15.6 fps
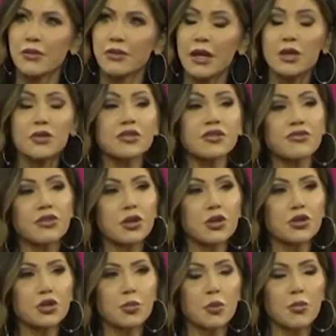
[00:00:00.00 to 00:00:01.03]
They use
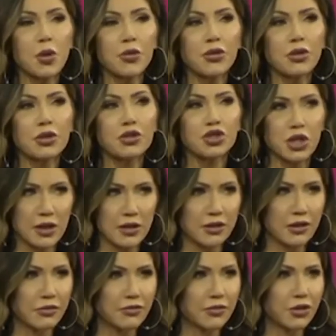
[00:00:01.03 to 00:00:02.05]
fear to promote their
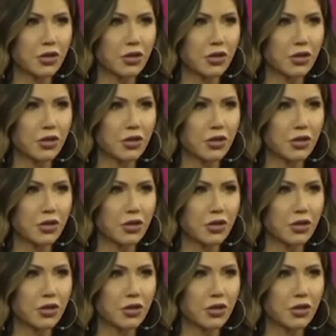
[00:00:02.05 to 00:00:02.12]
agenda